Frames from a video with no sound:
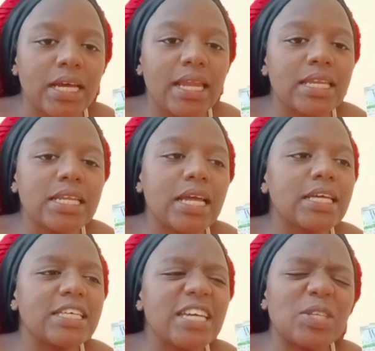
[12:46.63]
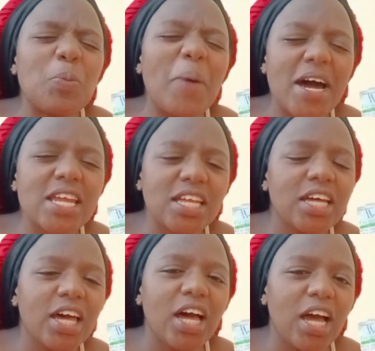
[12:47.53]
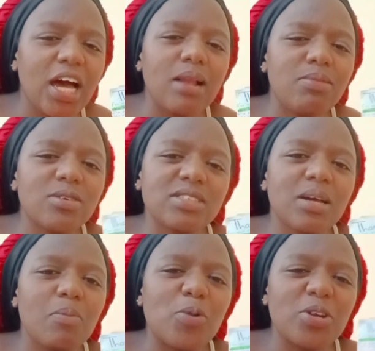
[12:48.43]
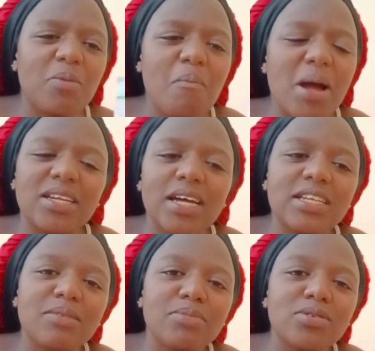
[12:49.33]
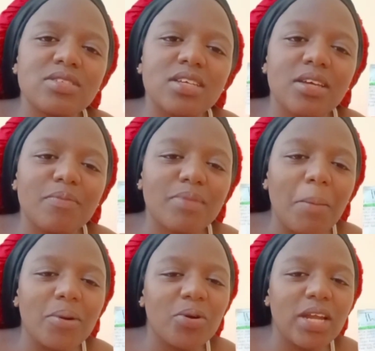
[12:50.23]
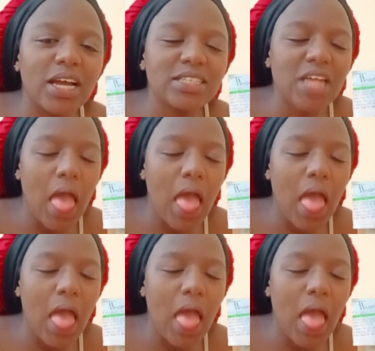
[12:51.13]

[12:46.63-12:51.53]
Until I get money, I'll be using Morin Bandari beauty products.